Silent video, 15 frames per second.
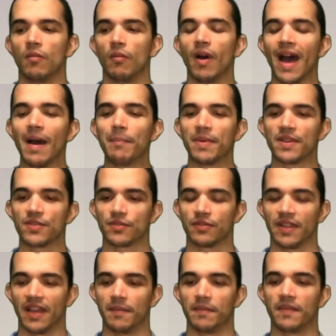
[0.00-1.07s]
What happens to
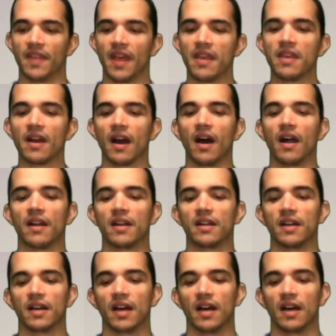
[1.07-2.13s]
them? They are
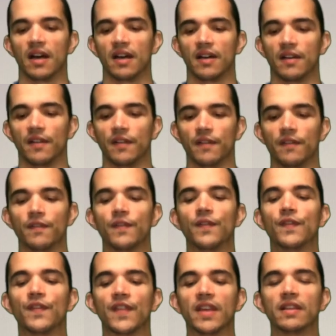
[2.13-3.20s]

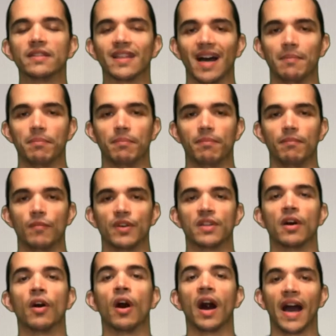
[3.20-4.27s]
filled up with
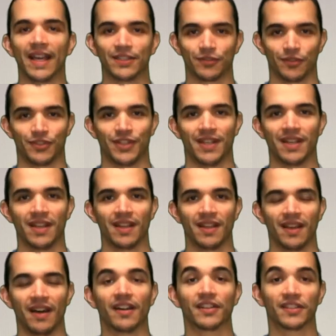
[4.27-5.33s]
hydrogen
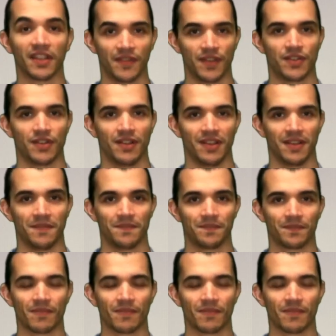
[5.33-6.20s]
artificially.